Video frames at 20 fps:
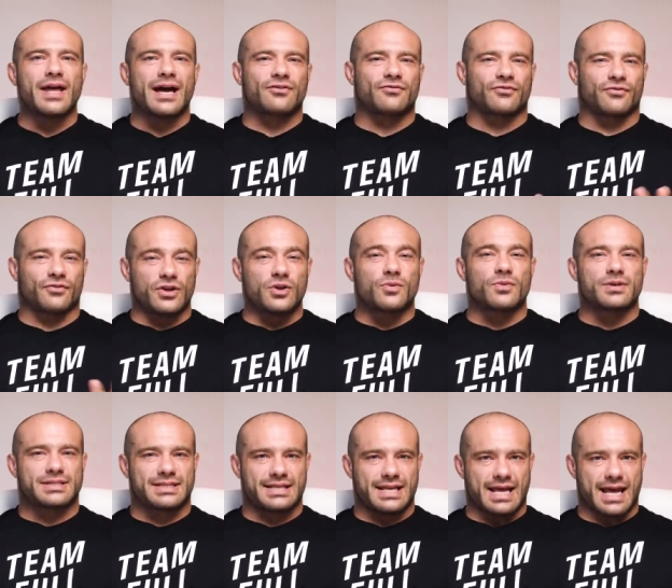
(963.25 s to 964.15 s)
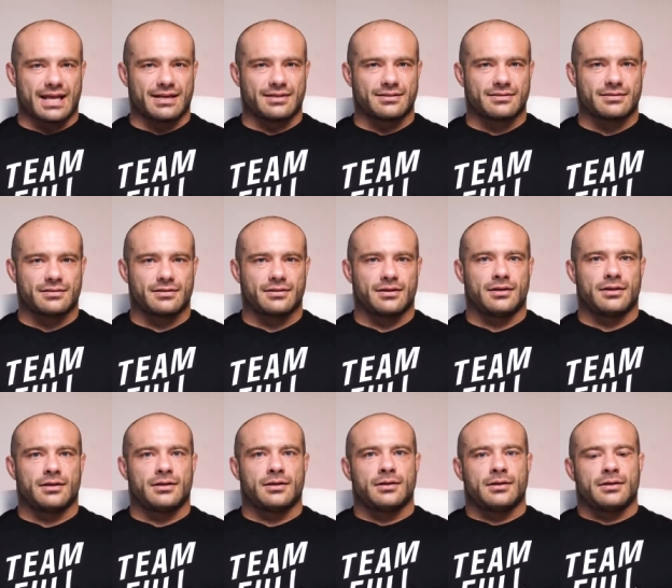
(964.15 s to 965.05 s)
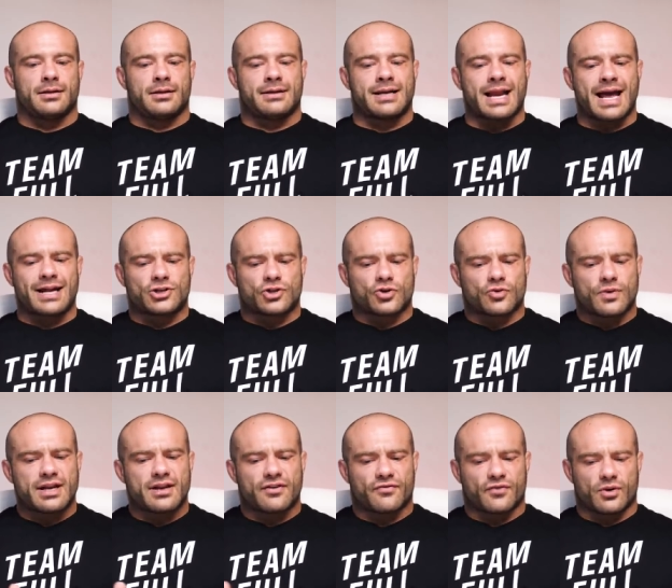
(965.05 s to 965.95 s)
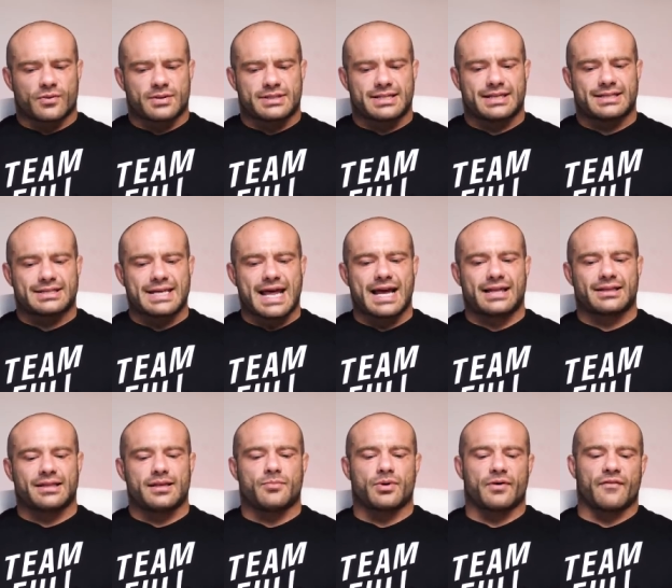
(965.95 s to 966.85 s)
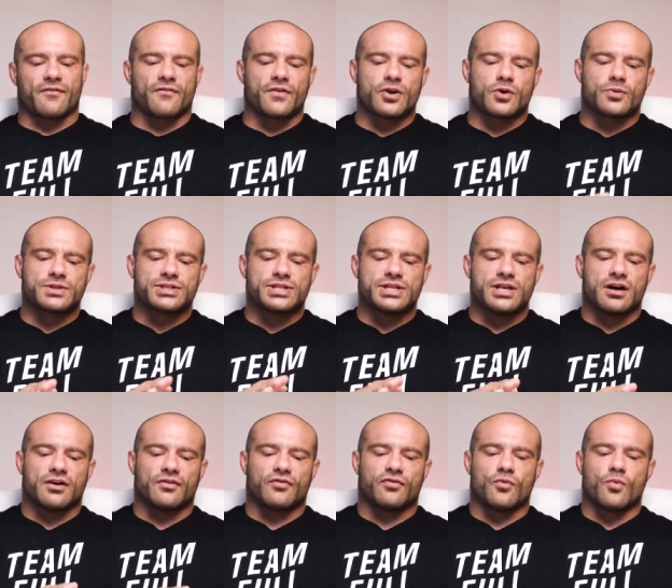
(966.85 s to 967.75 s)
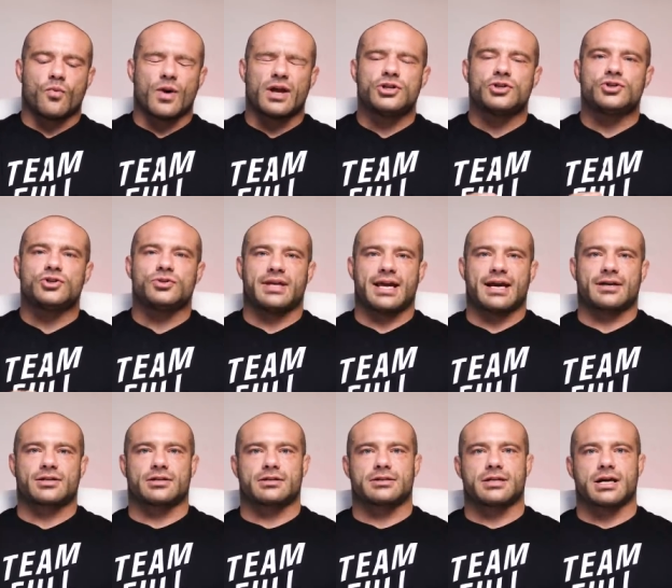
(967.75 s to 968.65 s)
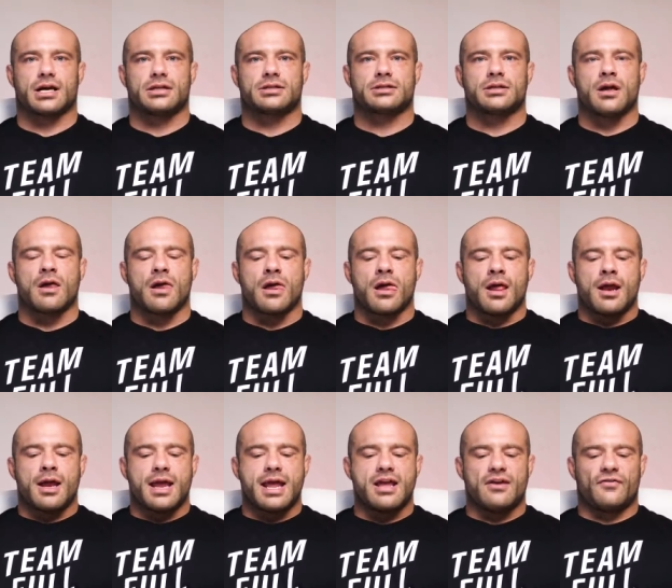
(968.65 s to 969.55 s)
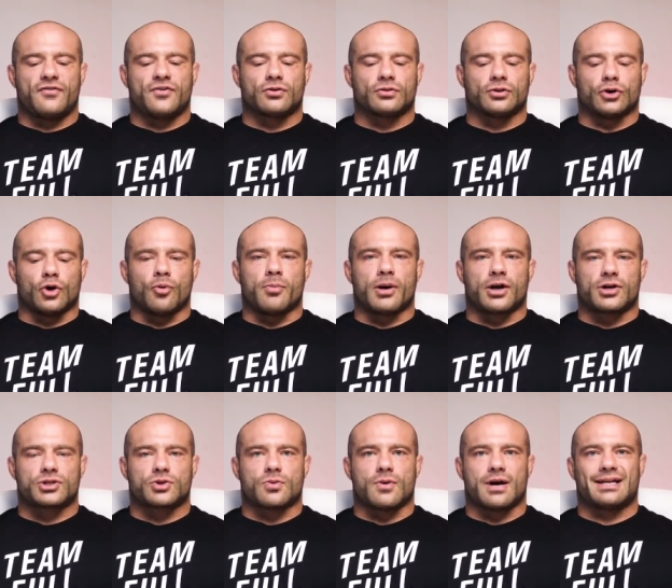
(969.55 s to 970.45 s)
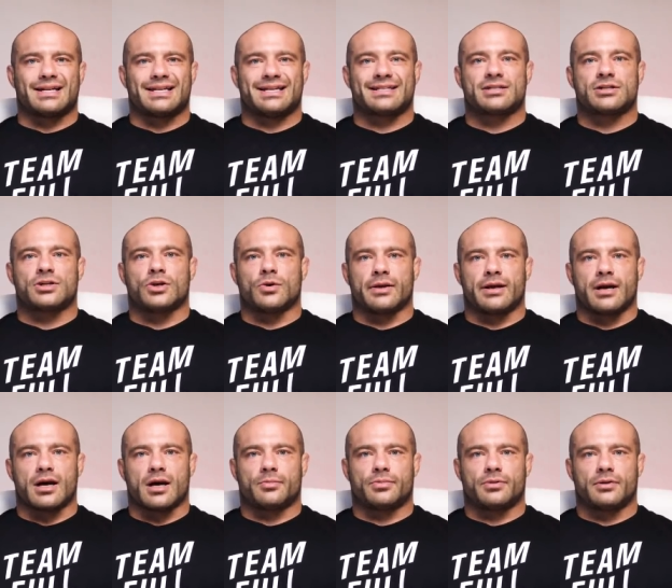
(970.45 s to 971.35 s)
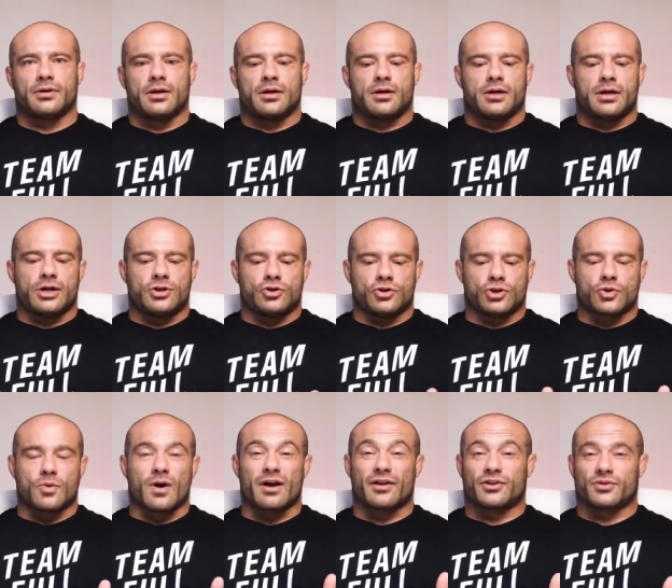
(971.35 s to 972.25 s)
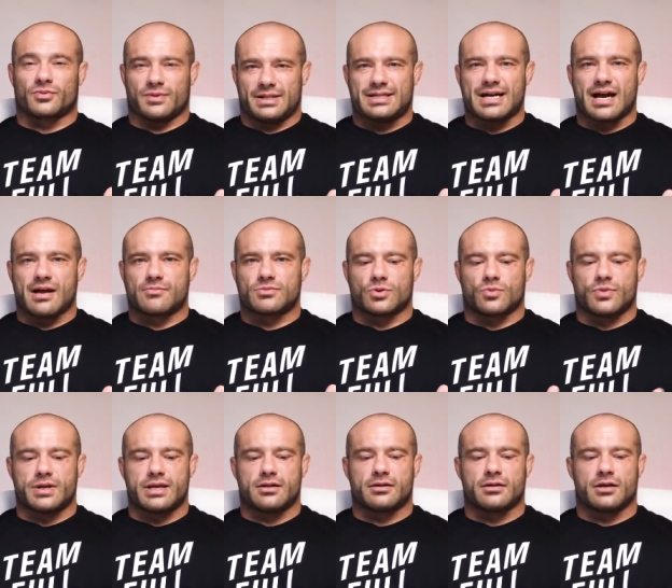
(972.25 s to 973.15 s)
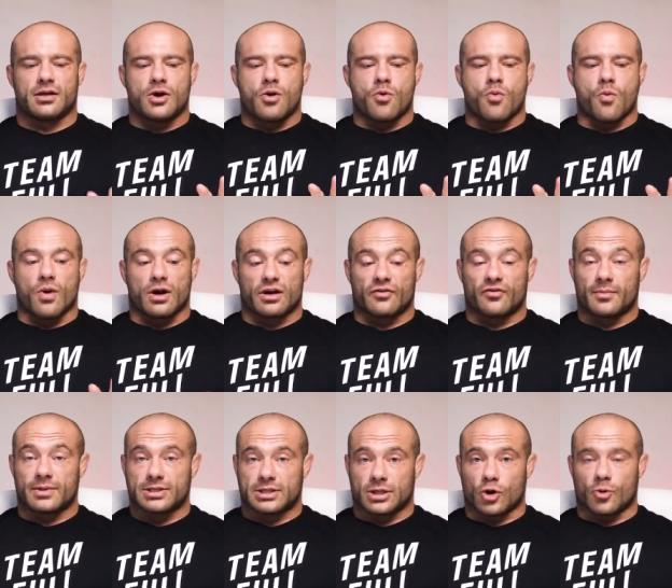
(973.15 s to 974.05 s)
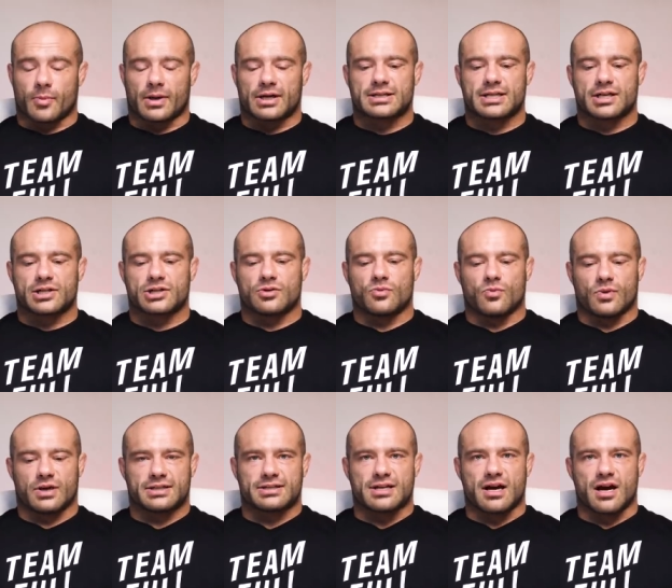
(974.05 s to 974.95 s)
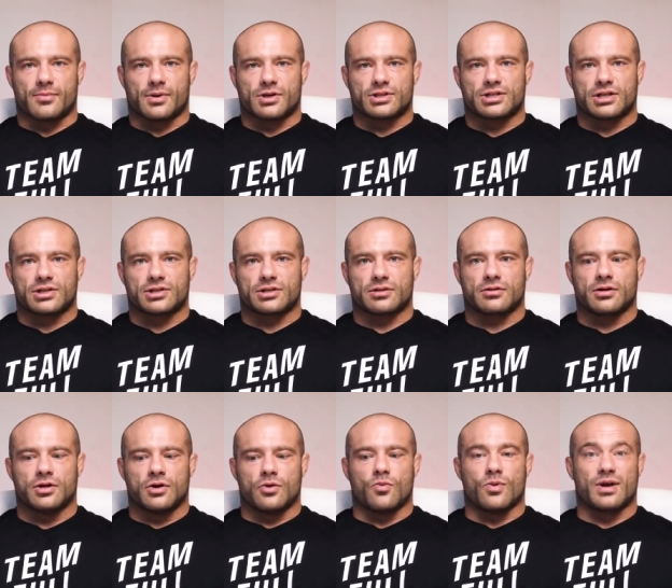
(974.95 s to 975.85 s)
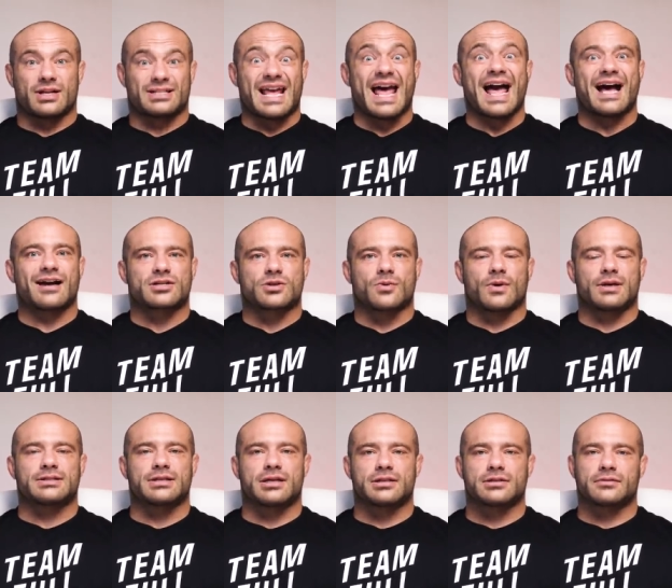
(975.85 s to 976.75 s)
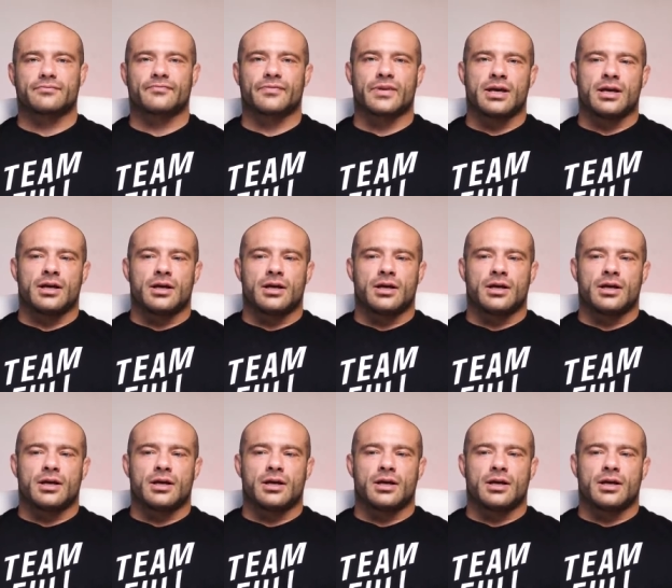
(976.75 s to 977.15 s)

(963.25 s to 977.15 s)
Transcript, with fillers: that frequency end, not training frequency exactly, but frequency of when you do the exercise. If your low bar squat isn't going up and you squat three times a week, one of them is a low bar session, one is a high bar session, one is a hack squat session,